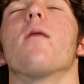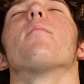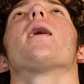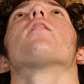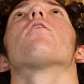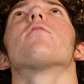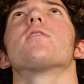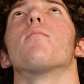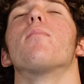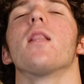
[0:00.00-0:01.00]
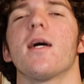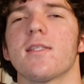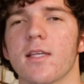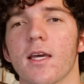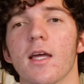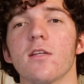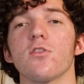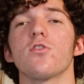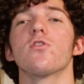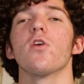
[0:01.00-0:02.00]
Mylar is a blessing. It is
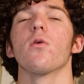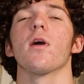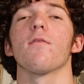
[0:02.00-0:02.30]
so good.